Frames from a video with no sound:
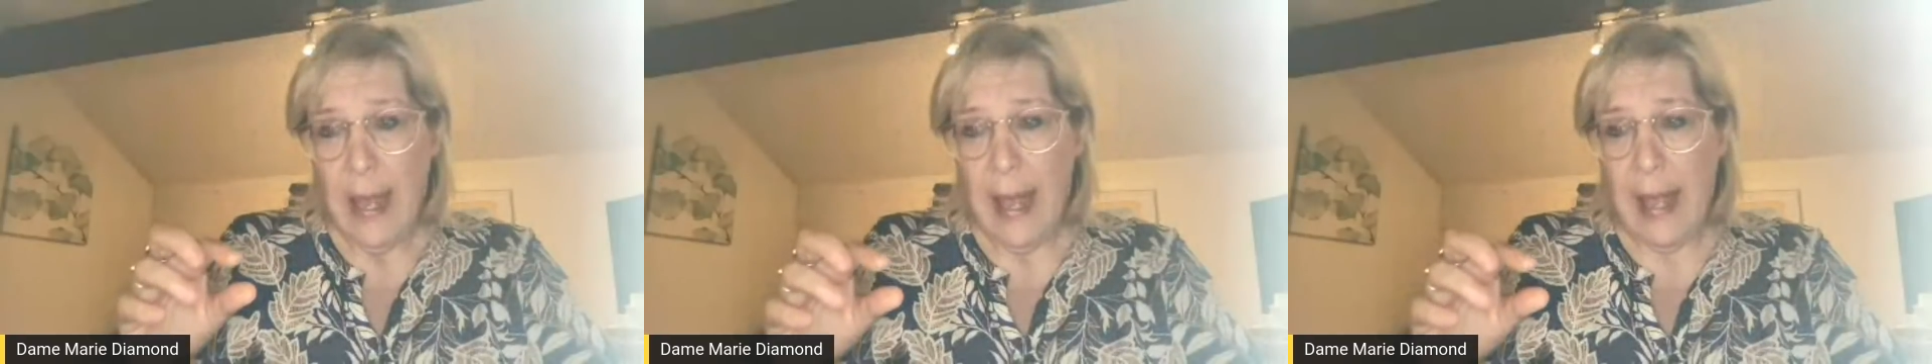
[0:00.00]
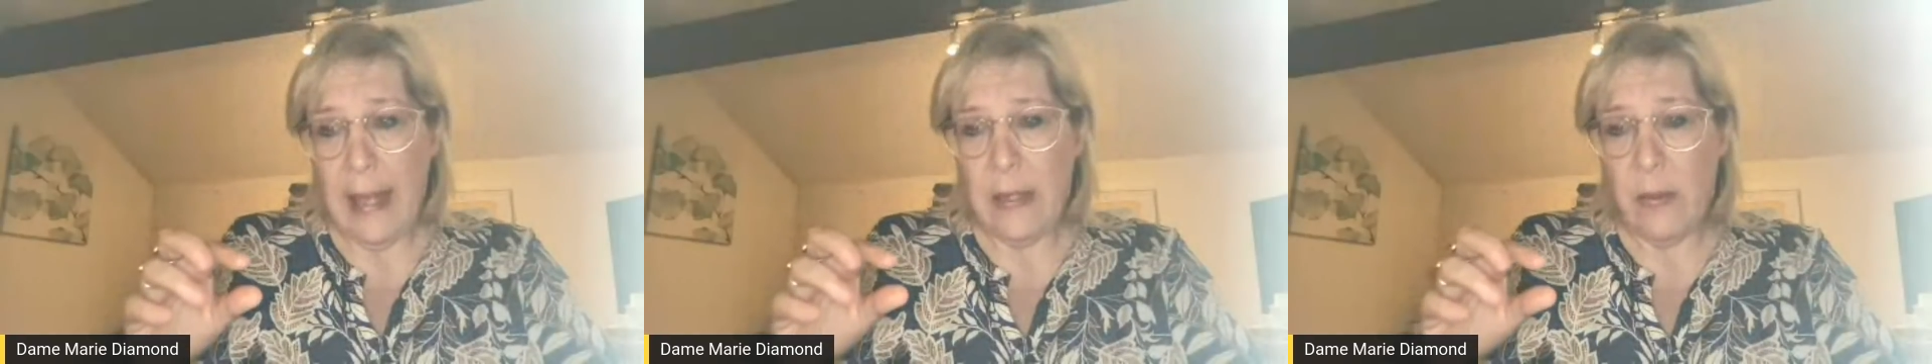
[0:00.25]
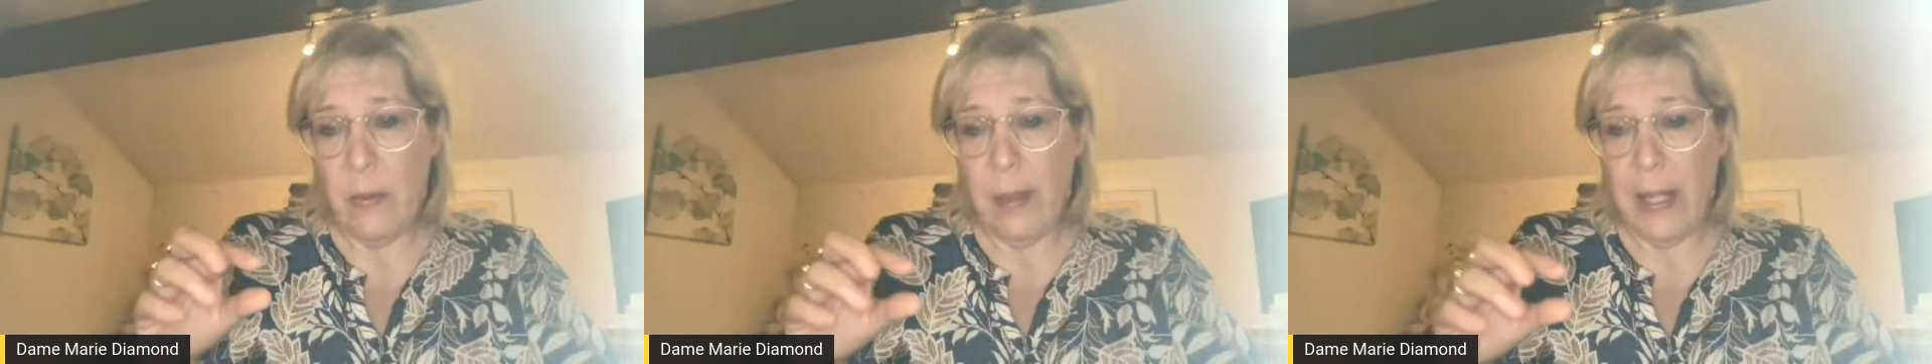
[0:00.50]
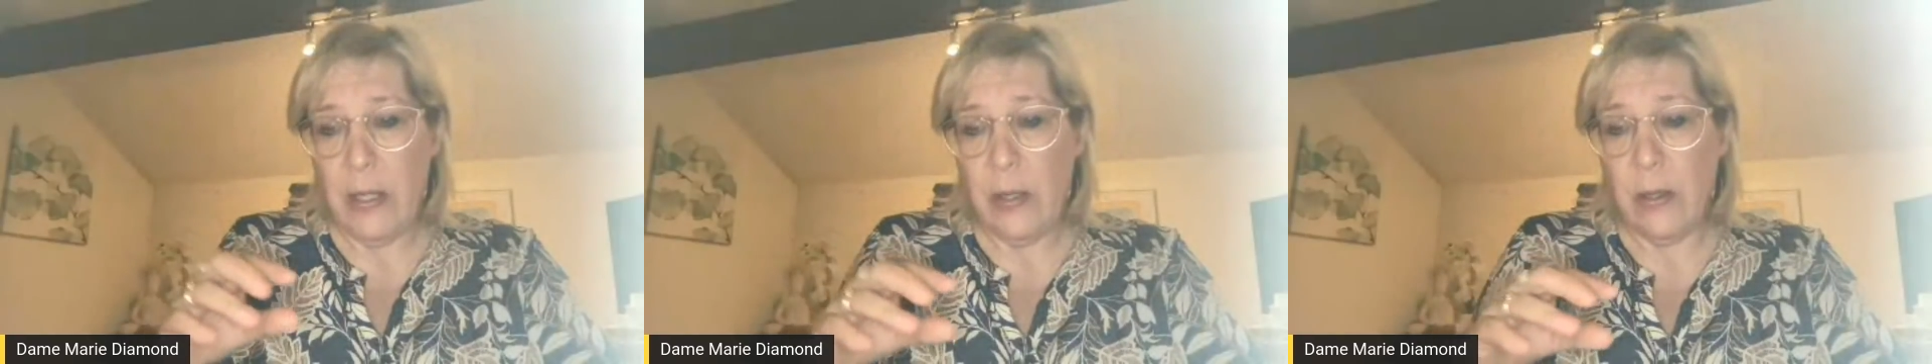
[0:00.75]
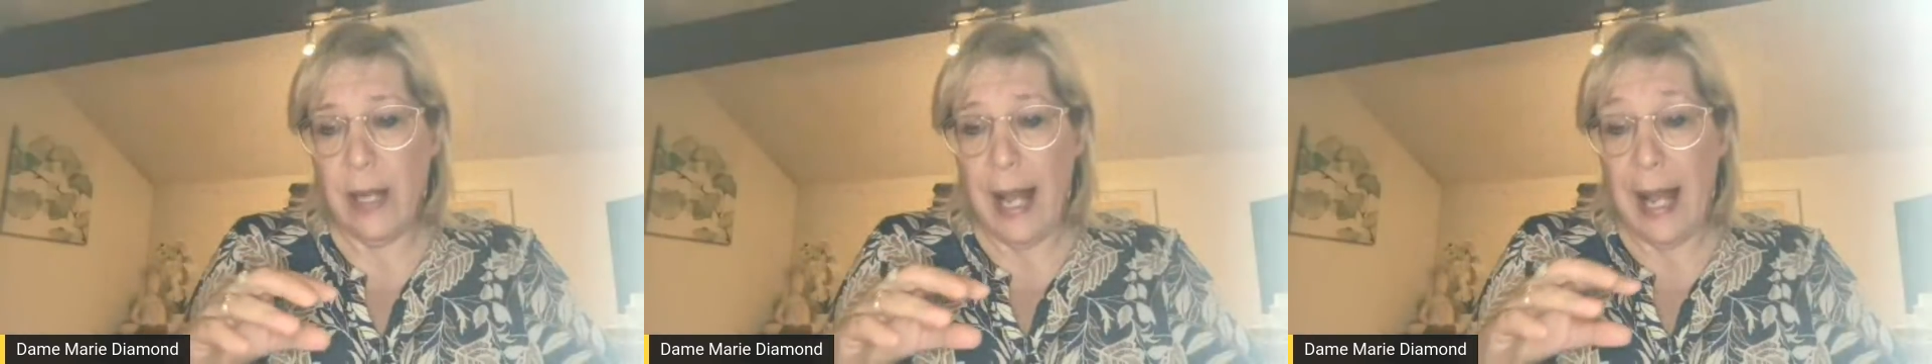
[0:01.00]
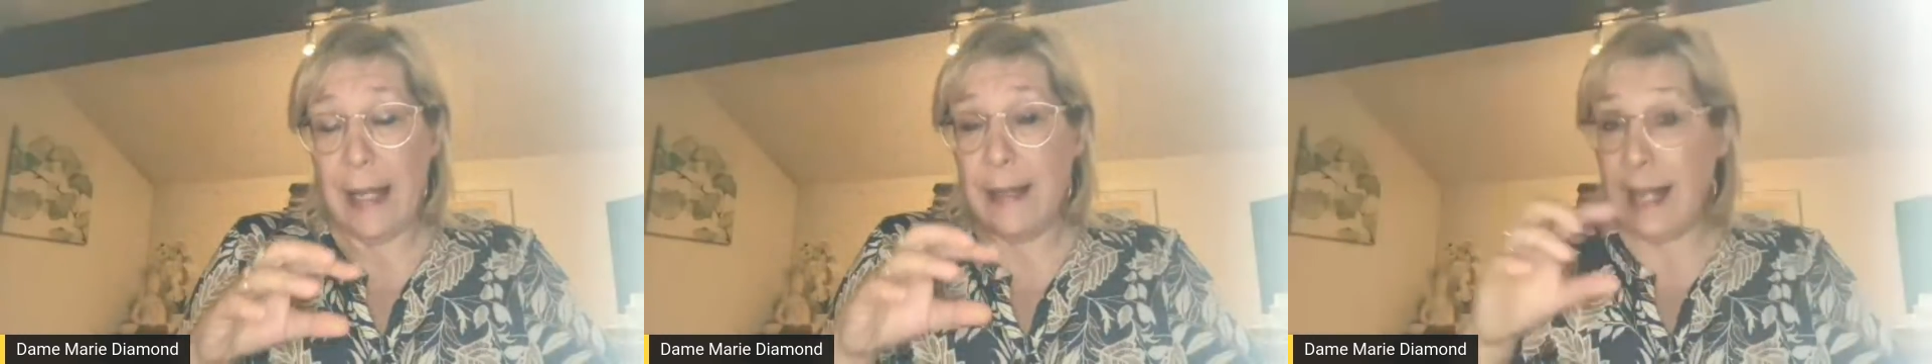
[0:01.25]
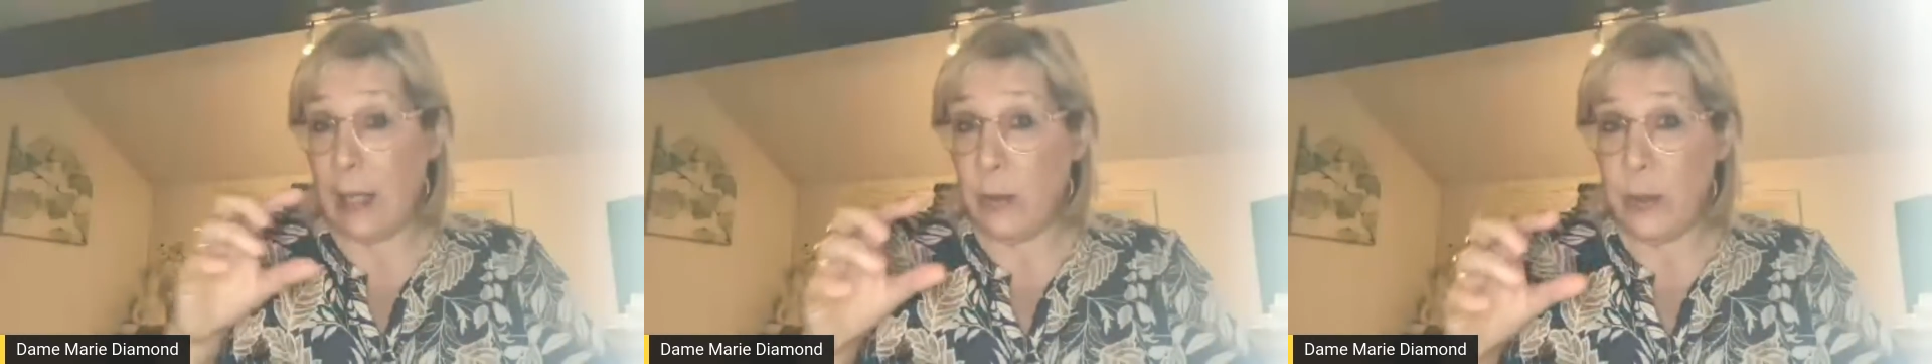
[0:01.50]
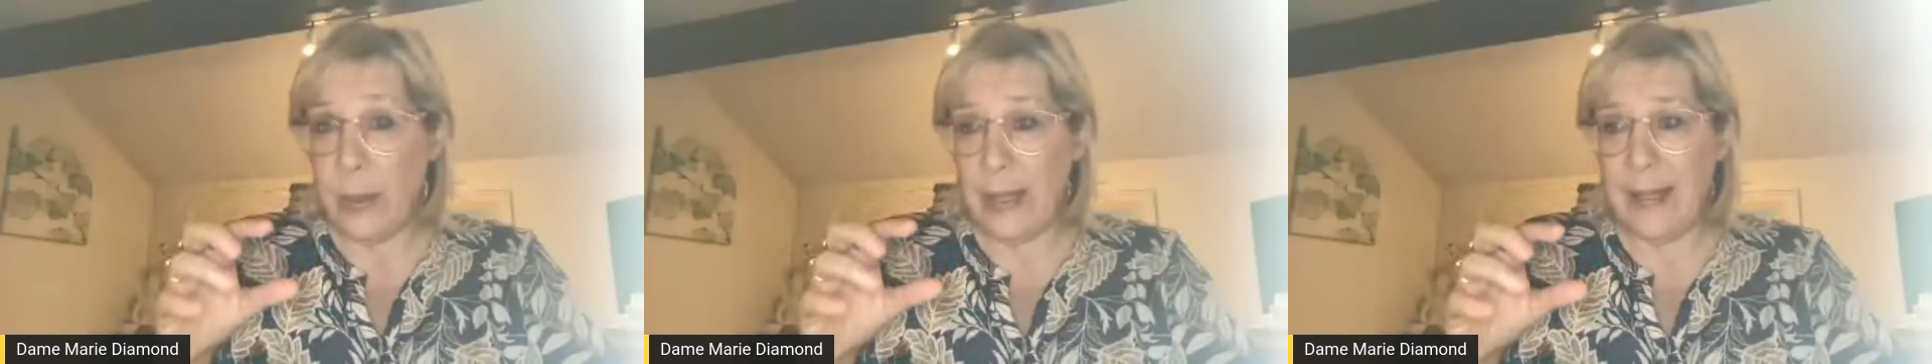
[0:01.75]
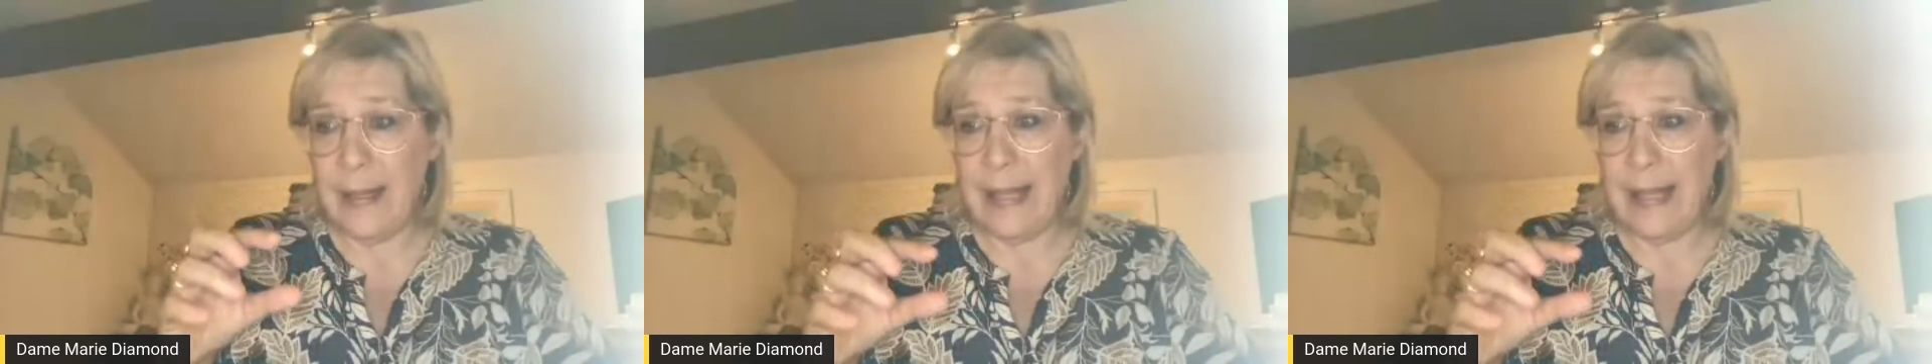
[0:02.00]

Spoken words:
And when you add doubt to it,